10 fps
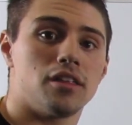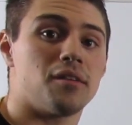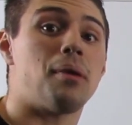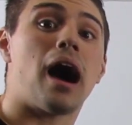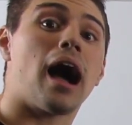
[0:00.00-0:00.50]
the
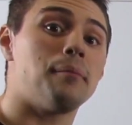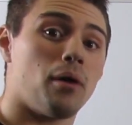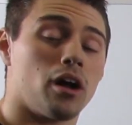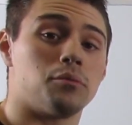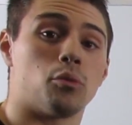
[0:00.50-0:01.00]
pi
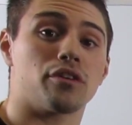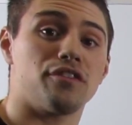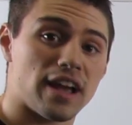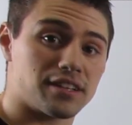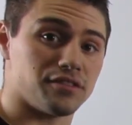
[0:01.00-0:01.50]
bond more
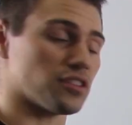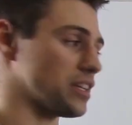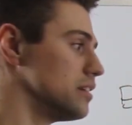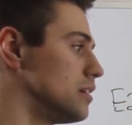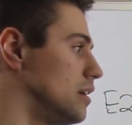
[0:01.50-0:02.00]

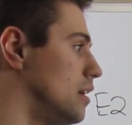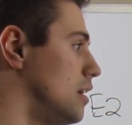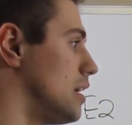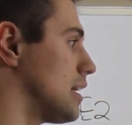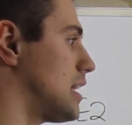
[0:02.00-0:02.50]
effectively.
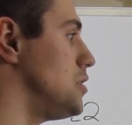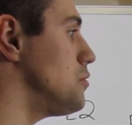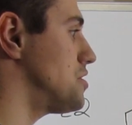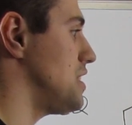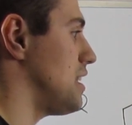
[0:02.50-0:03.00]
Can you
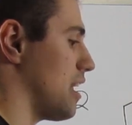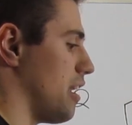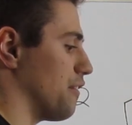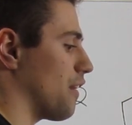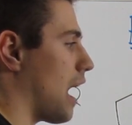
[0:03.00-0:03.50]
see
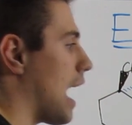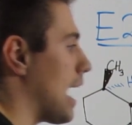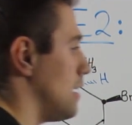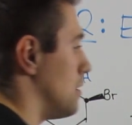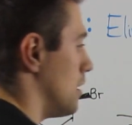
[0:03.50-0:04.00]
that if
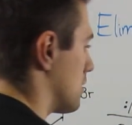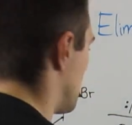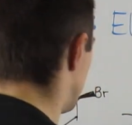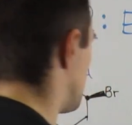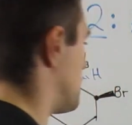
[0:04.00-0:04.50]
I,
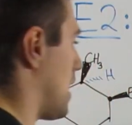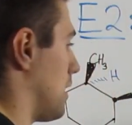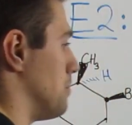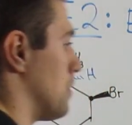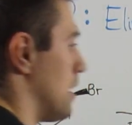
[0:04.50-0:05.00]
let's just
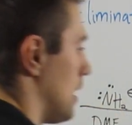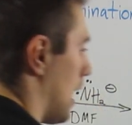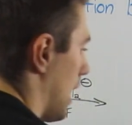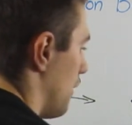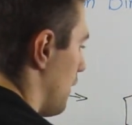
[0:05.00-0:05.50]
say,
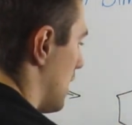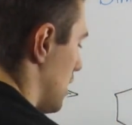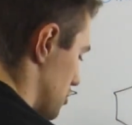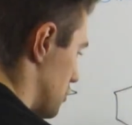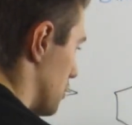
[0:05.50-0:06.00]
I have
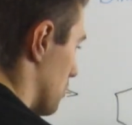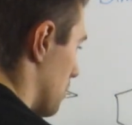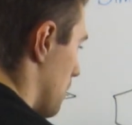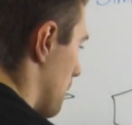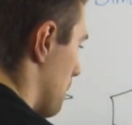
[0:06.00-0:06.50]
NH2,